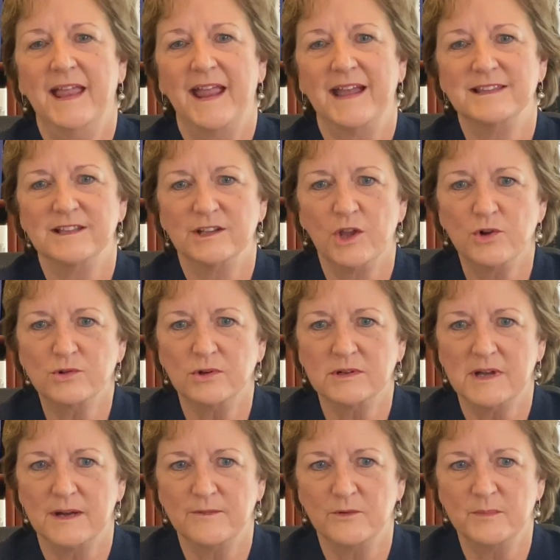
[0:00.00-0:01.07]
and the local
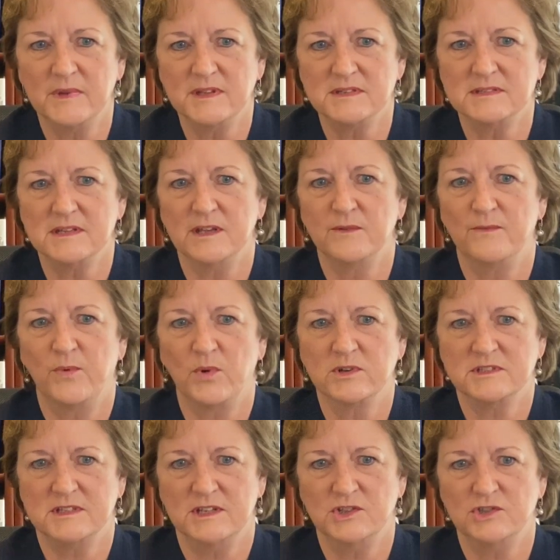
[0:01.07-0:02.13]
governments
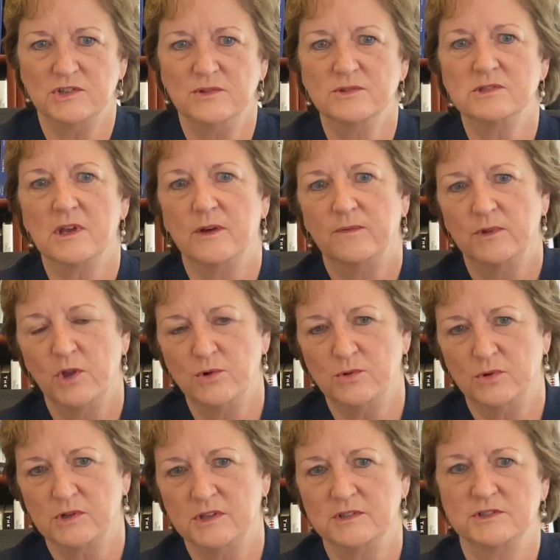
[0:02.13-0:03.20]
enforced issues of
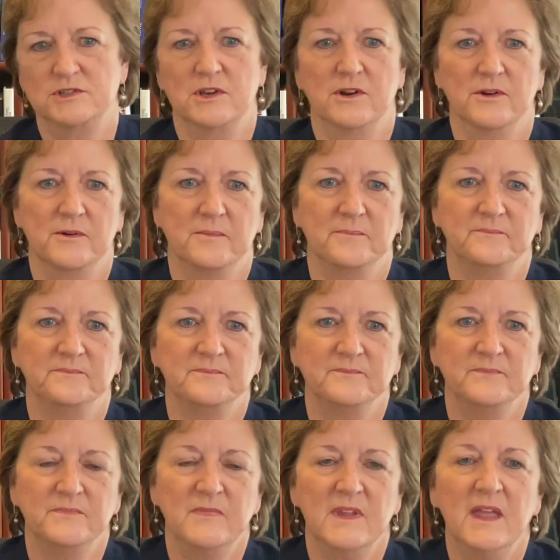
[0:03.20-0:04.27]
local concern.
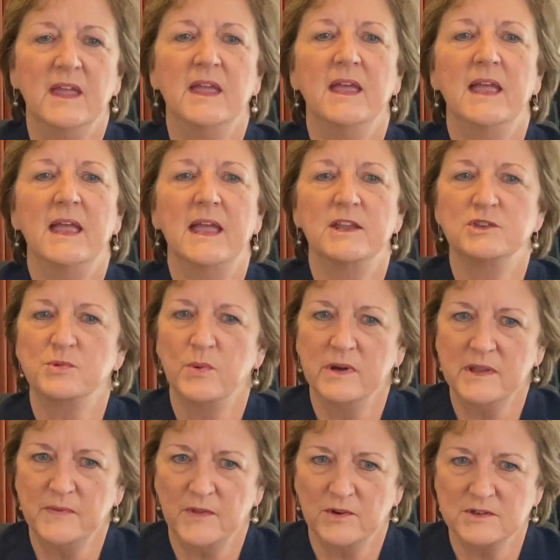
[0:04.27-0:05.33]
In
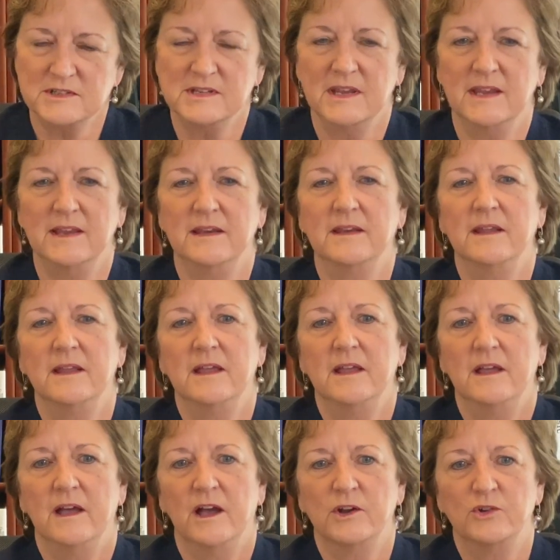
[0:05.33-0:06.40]
2013,
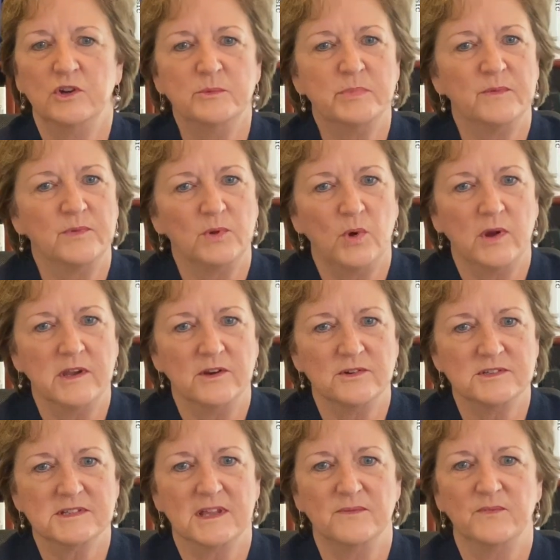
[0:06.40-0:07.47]
a group of
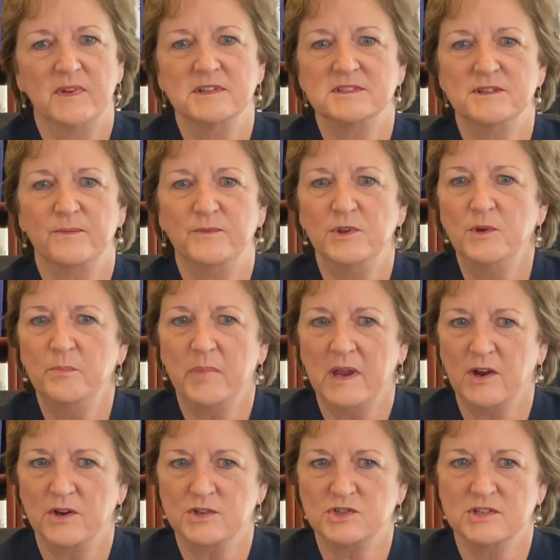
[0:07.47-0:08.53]
lawyers convinced a few
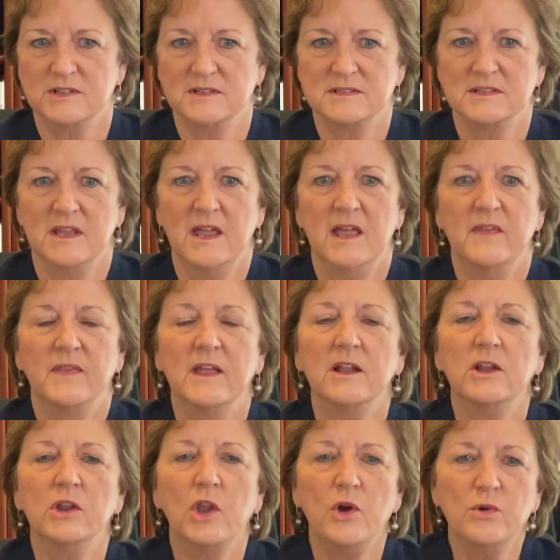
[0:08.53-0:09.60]
parishes that
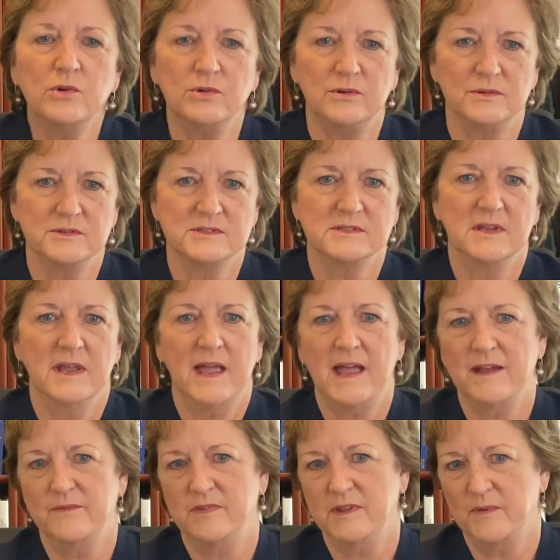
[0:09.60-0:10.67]
locals
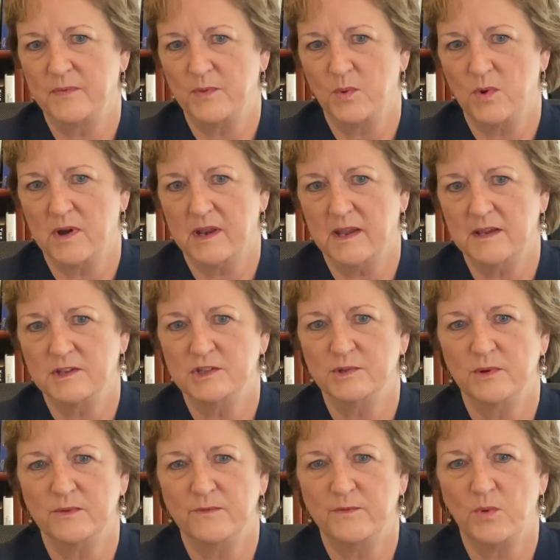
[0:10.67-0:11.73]
have the authority to
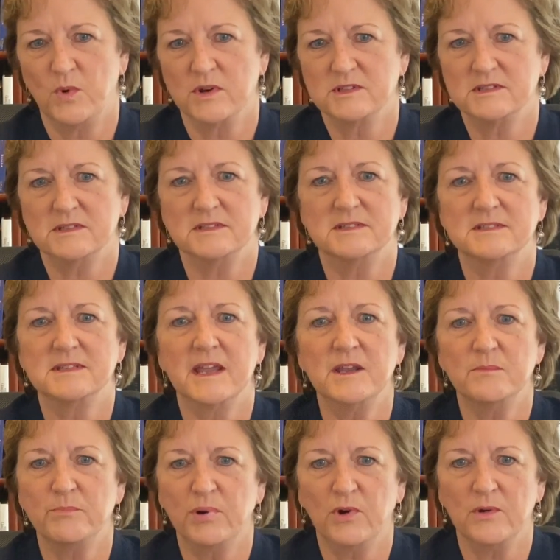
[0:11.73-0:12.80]
enforce
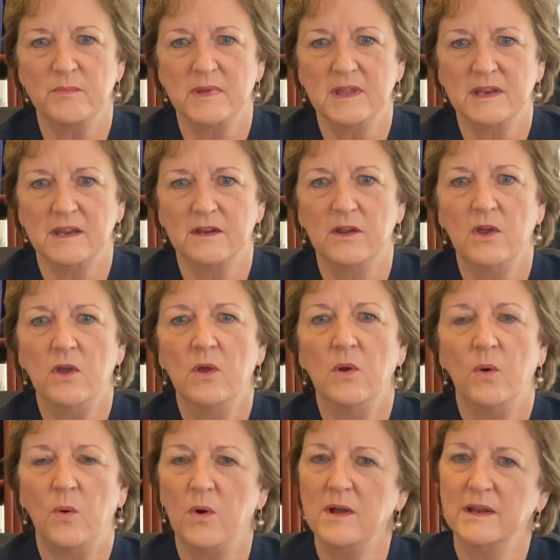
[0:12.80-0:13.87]
state-permitted
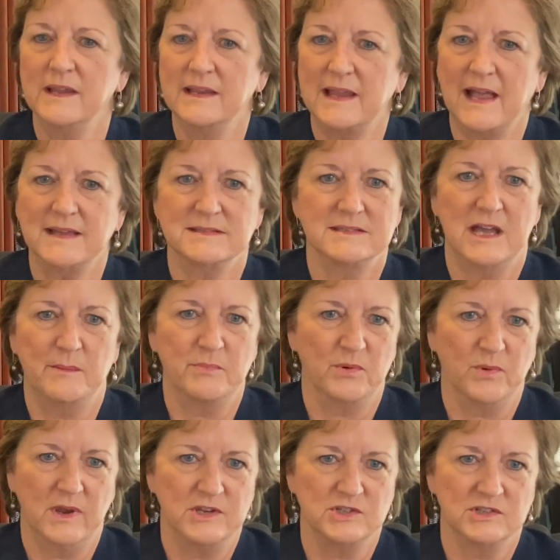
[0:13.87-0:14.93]
oil and gas
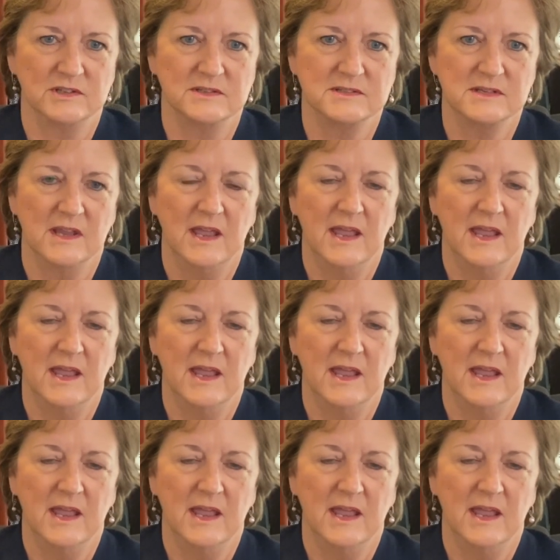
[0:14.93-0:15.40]
operations